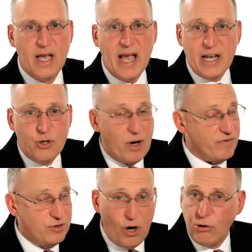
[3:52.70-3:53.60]
and you have
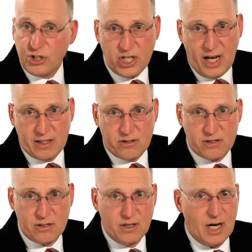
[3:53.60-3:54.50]
no
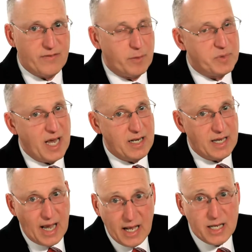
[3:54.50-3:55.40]
chance of
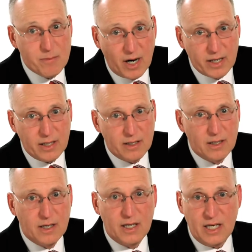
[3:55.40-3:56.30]
obtaining any money
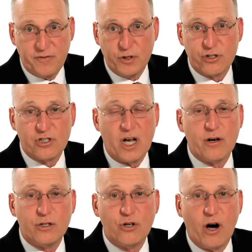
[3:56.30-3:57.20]
if your son
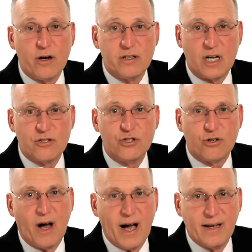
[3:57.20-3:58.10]
or daughter doesn't
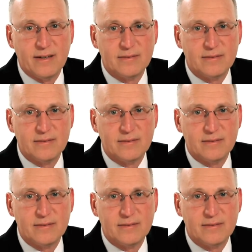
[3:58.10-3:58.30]
try.